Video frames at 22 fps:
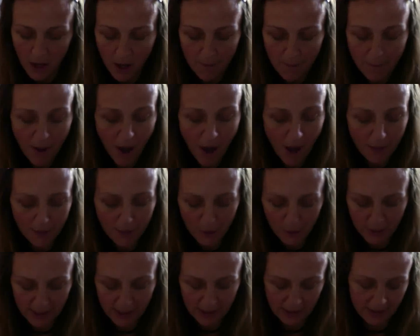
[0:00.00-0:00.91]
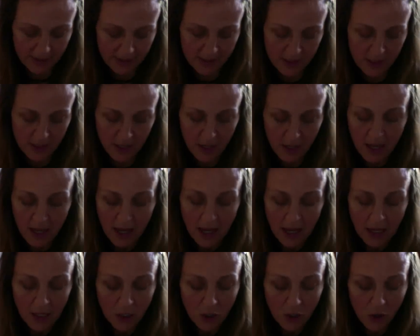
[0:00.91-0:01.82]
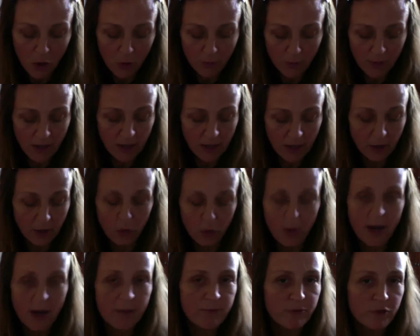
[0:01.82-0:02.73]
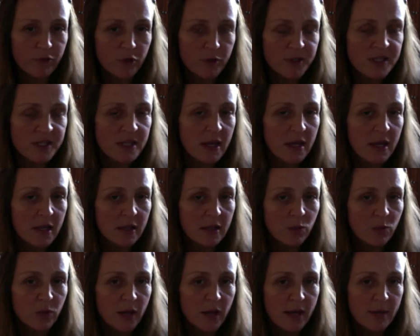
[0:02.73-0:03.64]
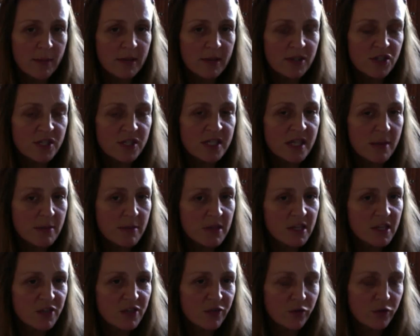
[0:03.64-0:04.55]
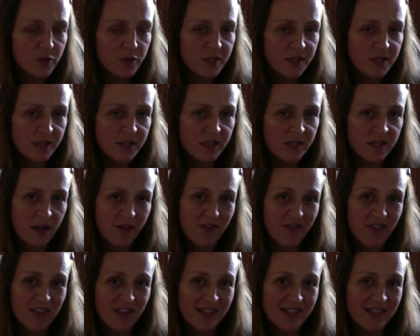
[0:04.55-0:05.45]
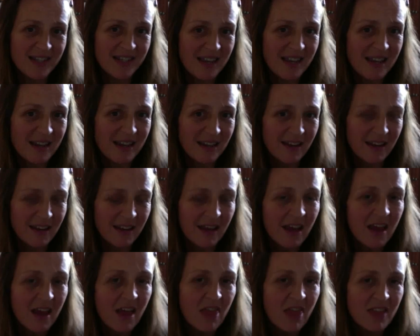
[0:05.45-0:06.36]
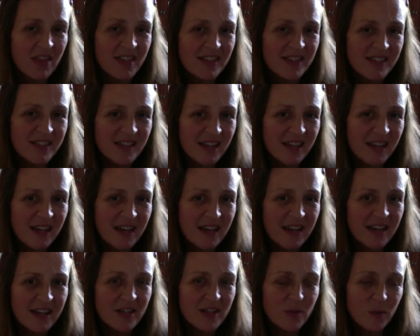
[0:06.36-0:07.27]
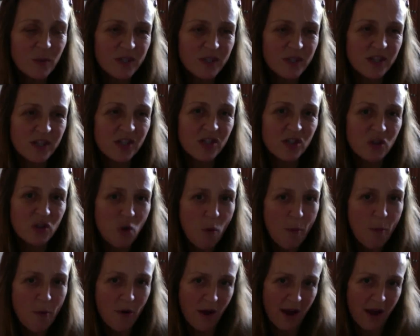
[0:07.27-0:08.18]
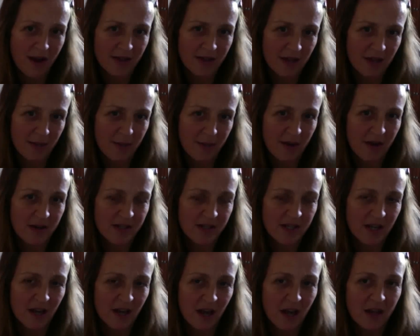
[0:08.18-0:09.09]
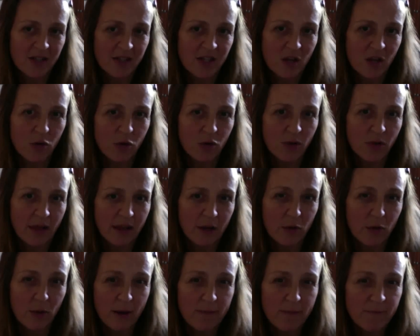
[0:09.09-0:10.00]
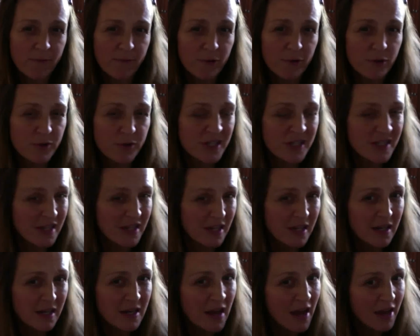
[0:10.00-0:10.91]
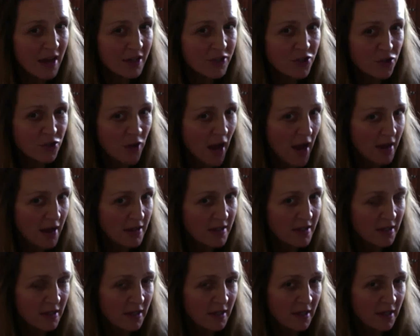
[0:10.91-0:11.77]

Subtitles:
Pomegranates, and you know, and grapefruits. And when I mention some of these fruits and stuff, the seed is what's super anti-parasitic. So like grapefruit seed extract